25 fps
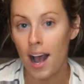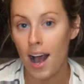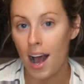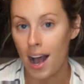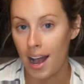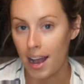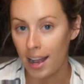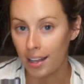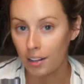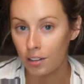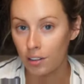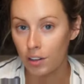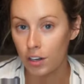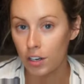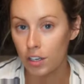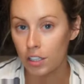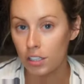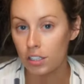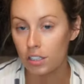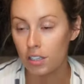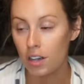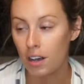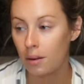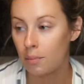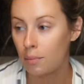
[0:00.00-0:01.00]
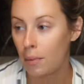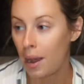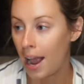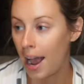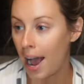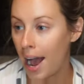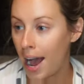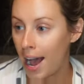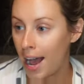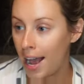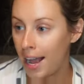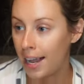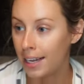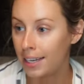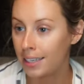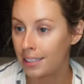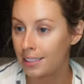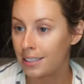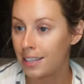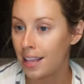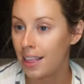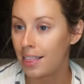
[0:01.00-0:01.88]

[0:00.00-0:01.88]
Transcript: eye looks on my eyes,